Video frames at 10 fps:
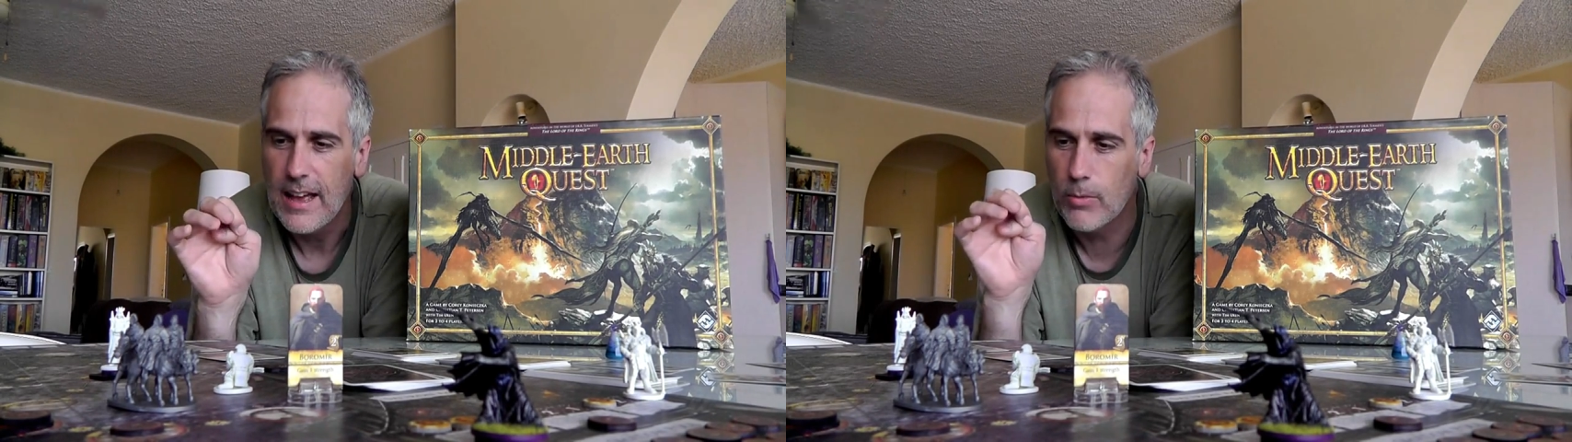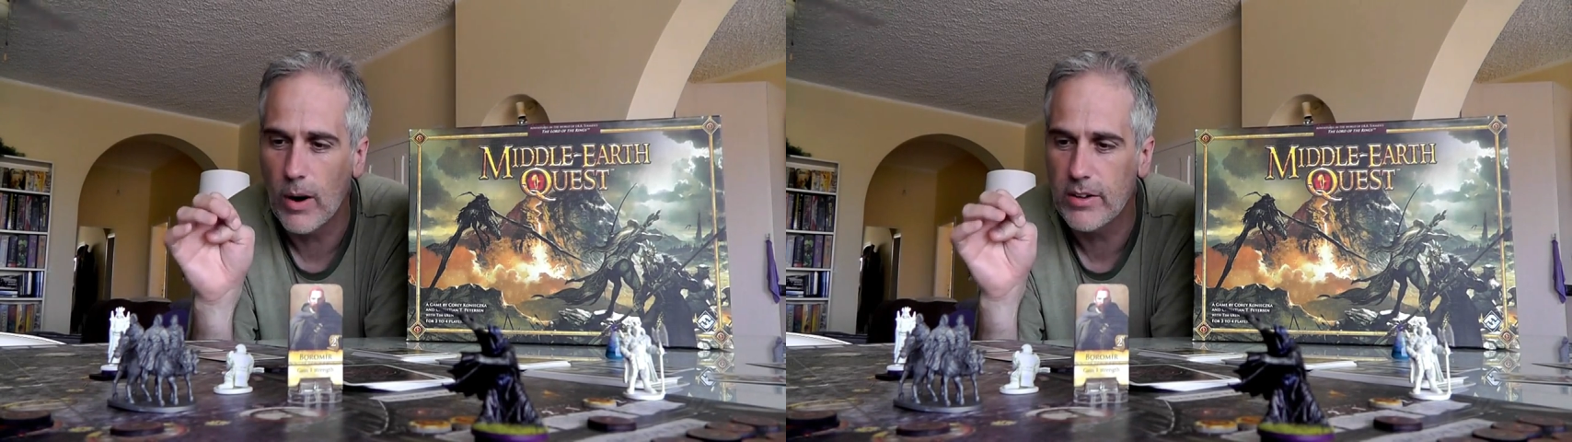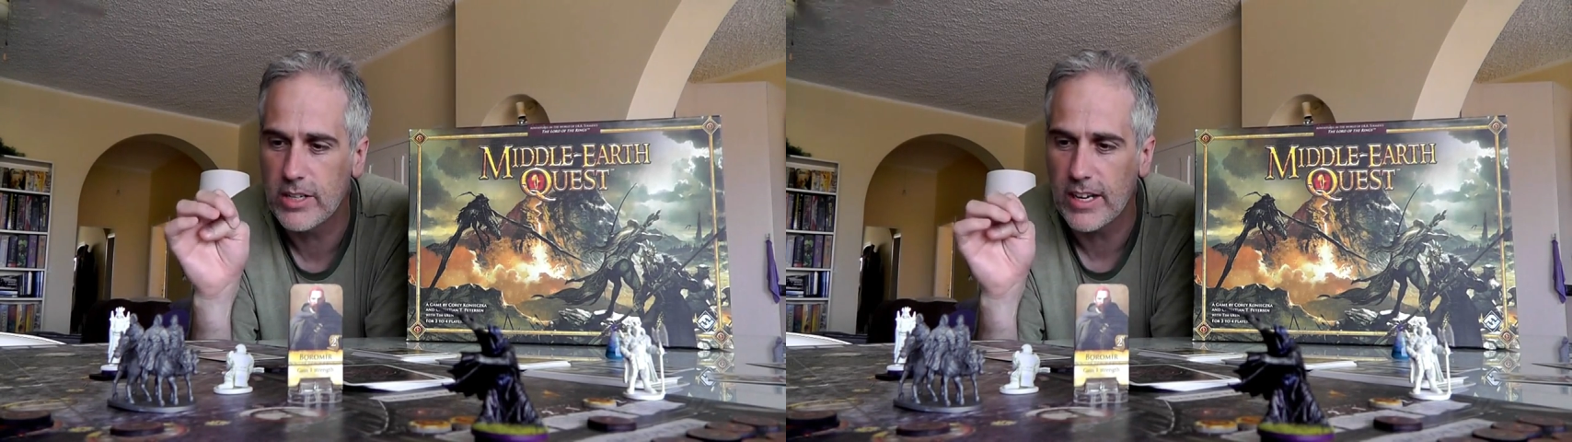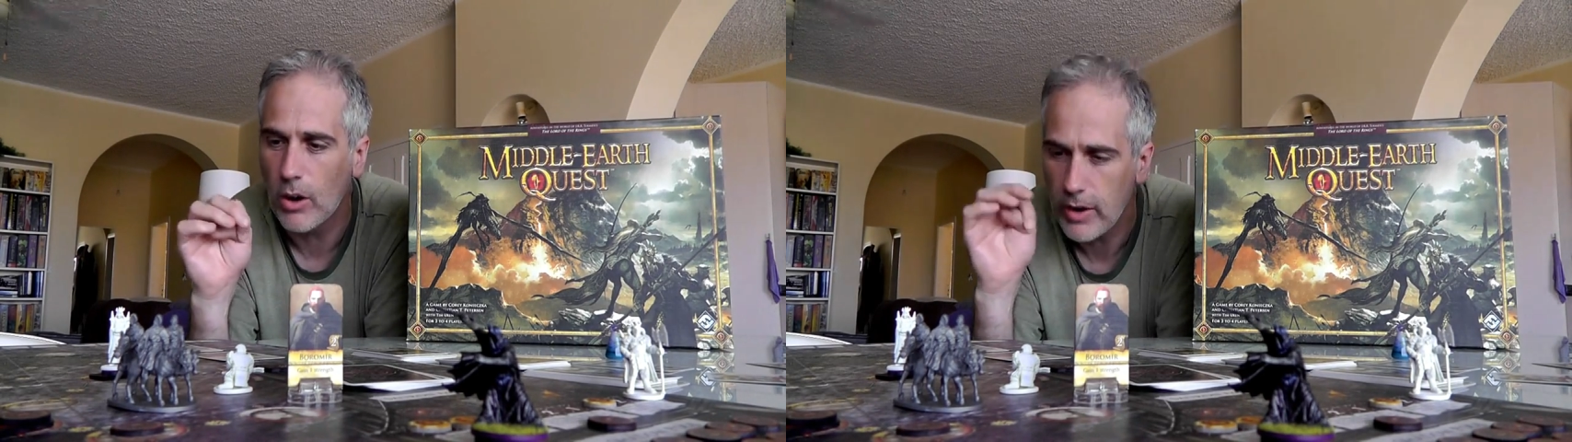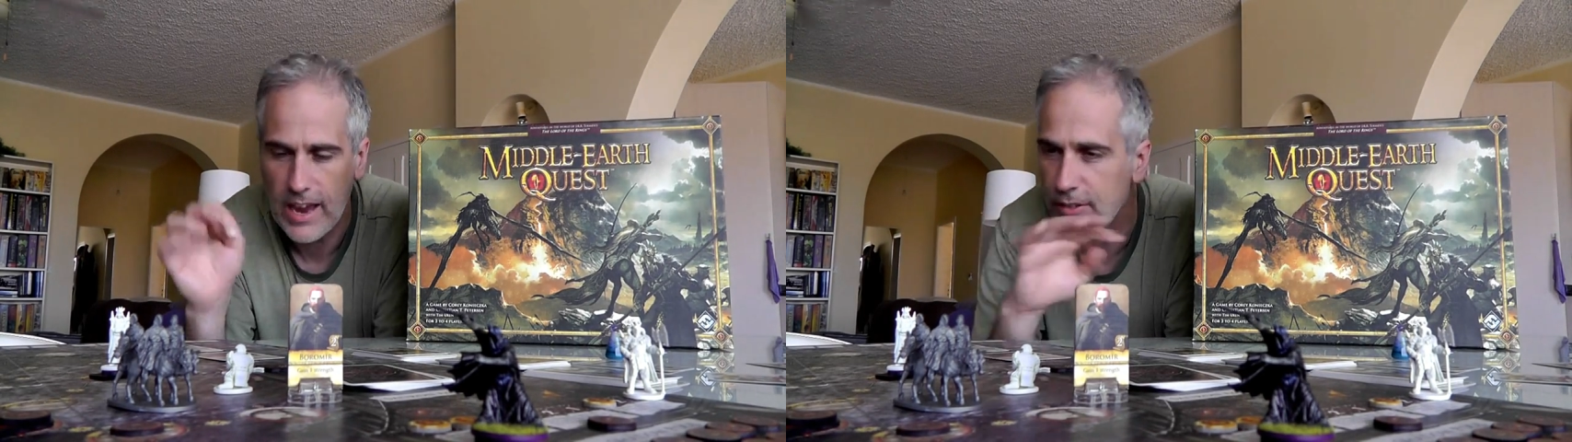where it's just like,
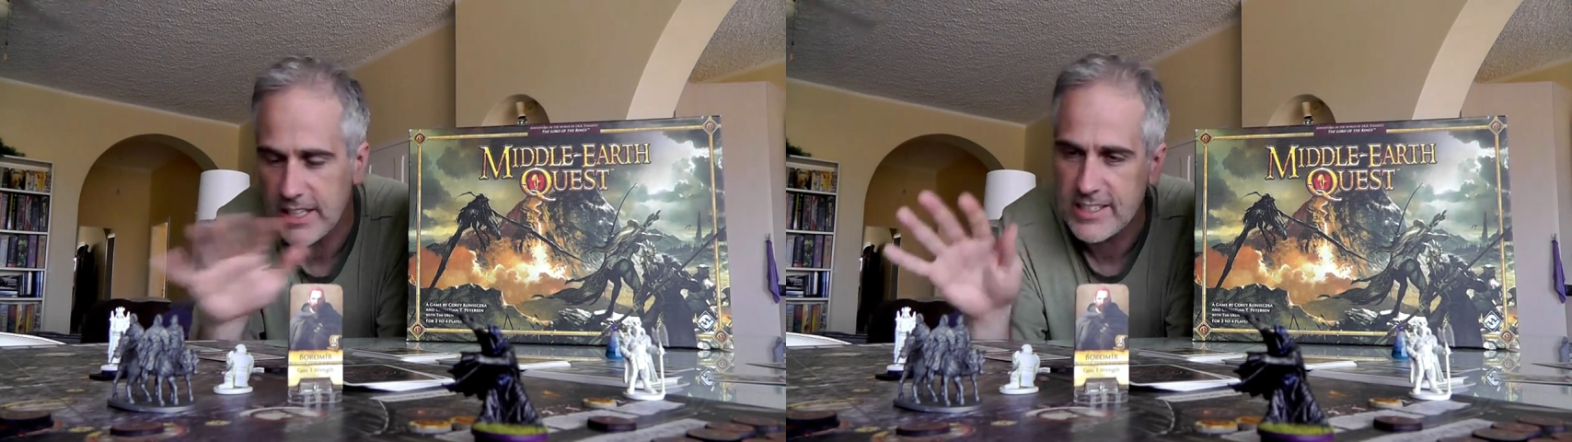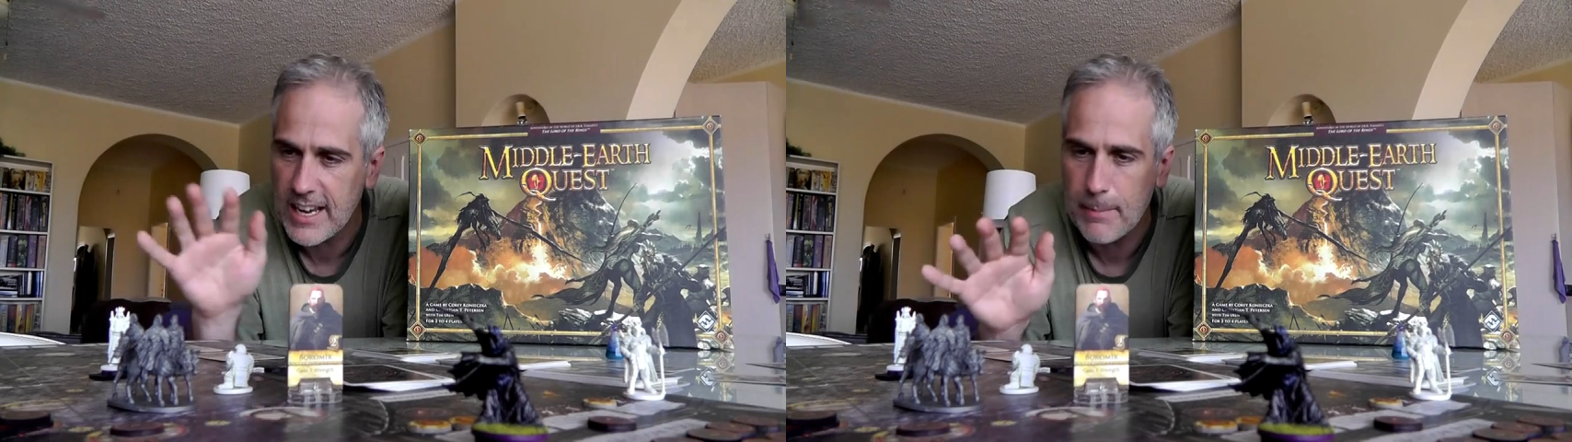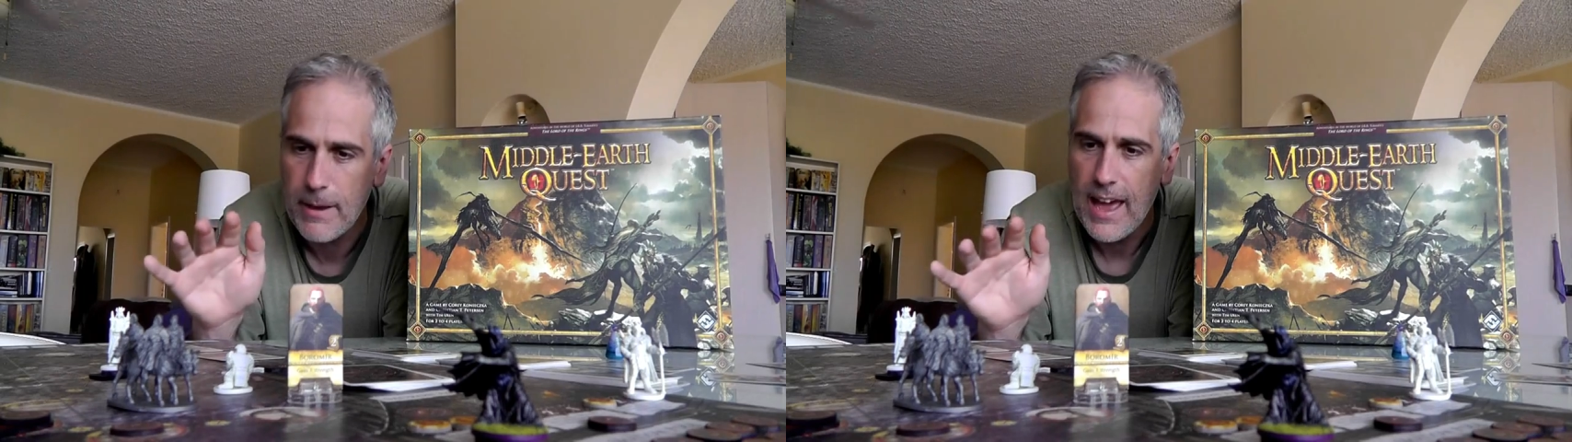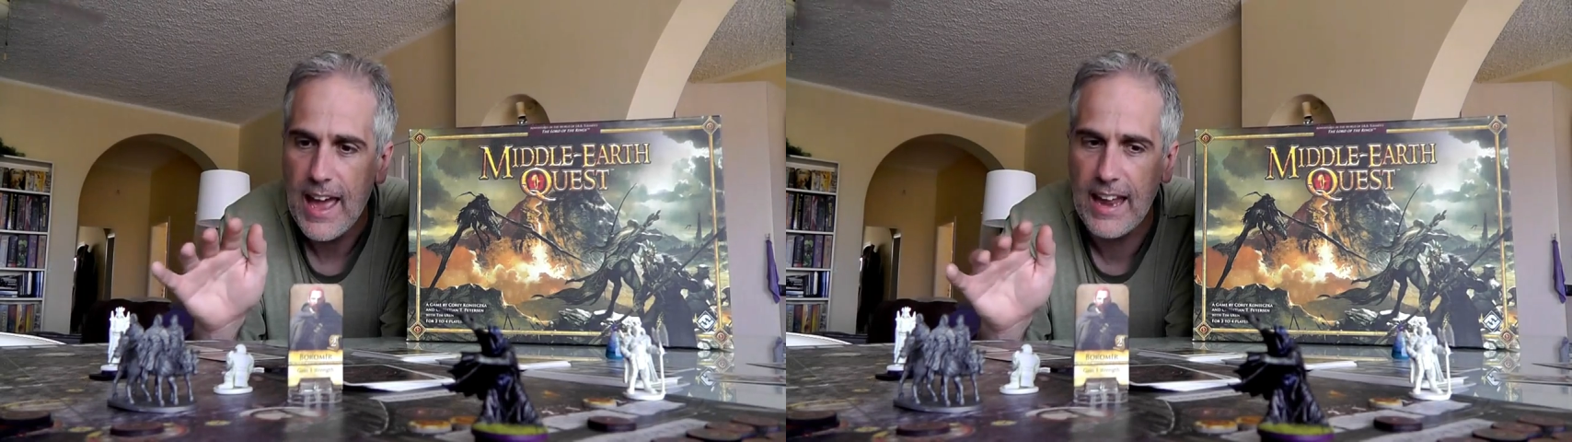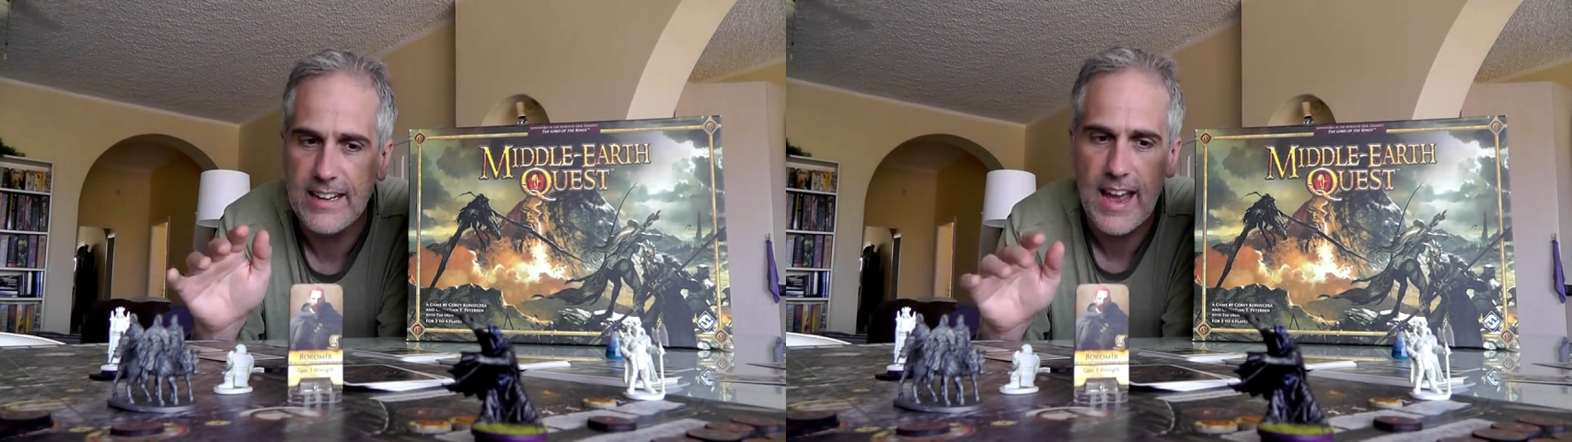okay, everything's set
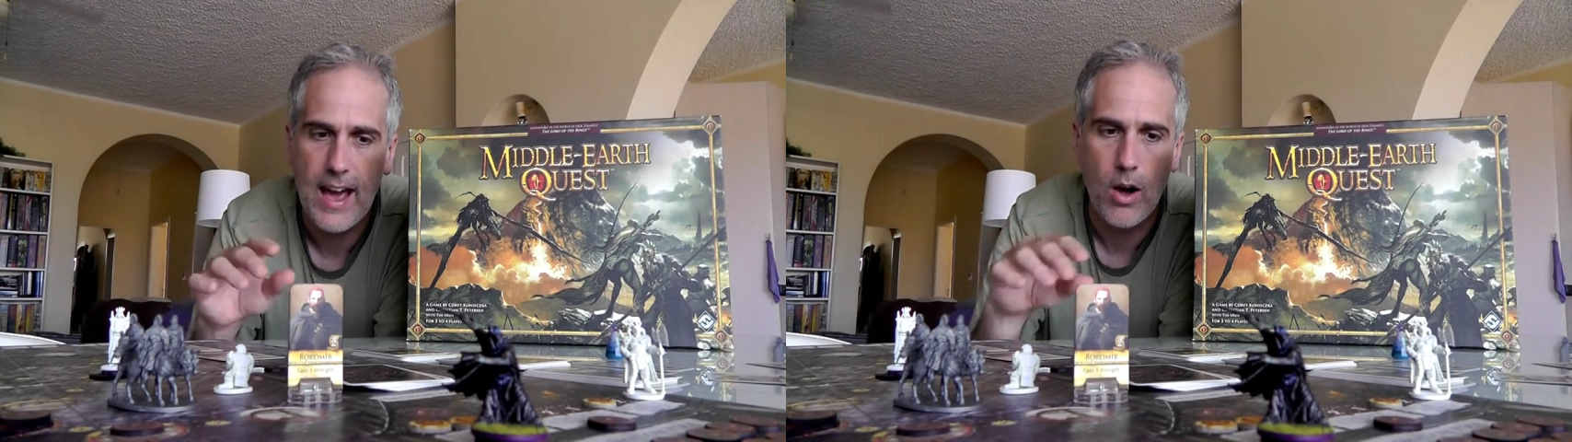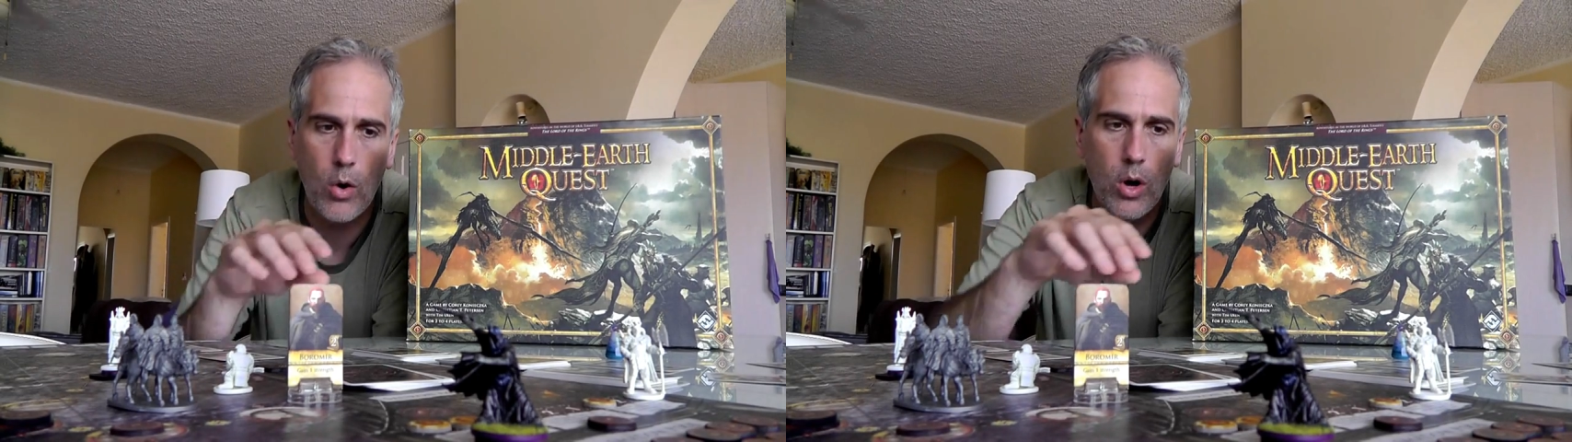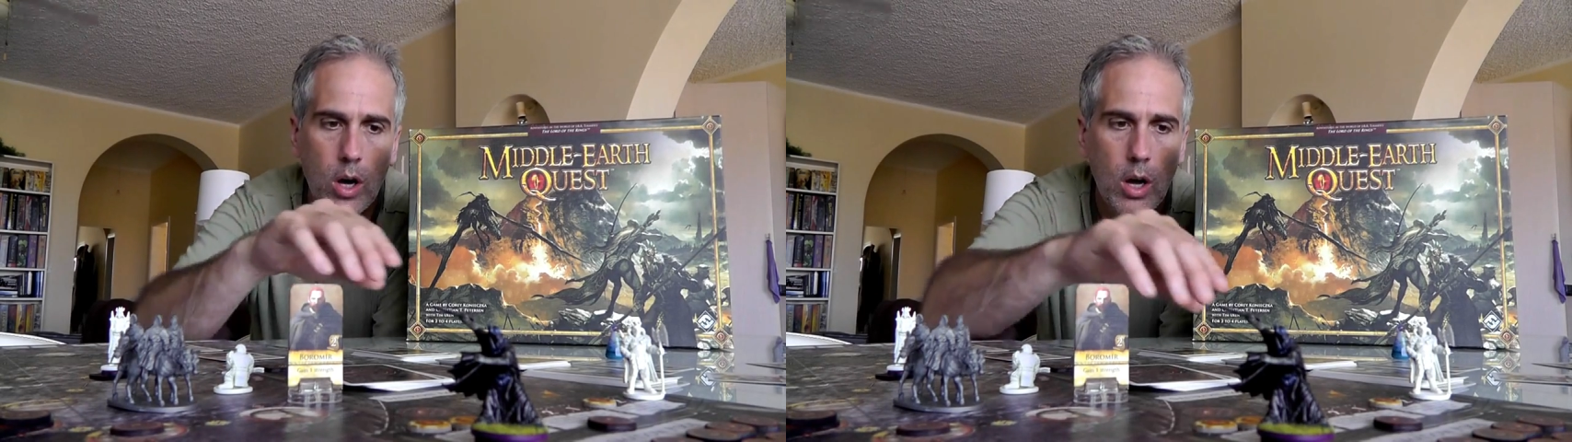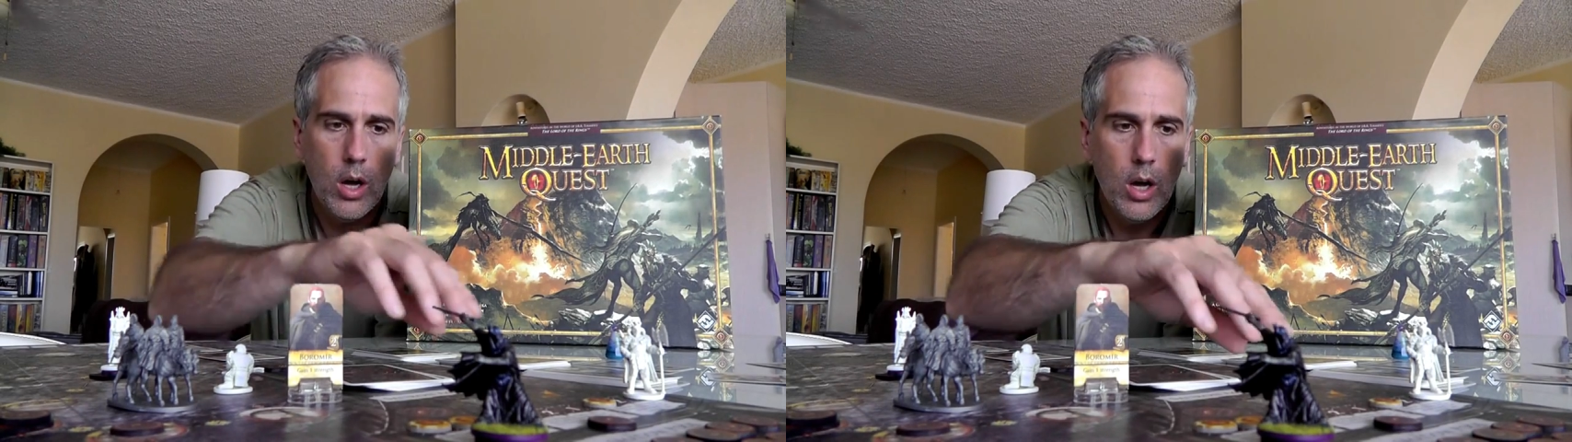up, and now